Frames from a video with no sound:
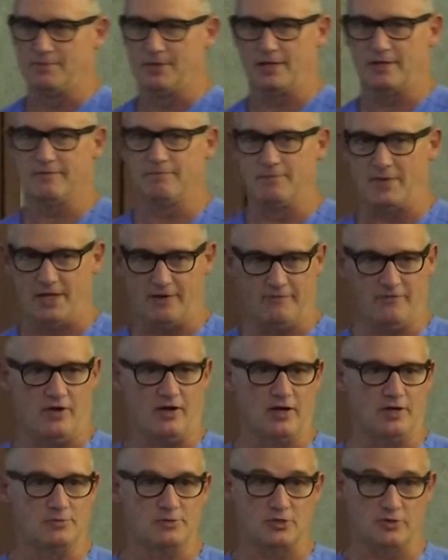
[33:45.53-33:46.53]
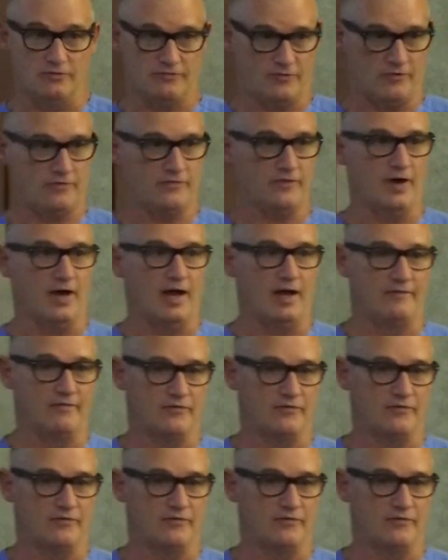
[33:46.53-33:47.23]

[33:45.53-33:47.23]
But minute volume, shoot for 5.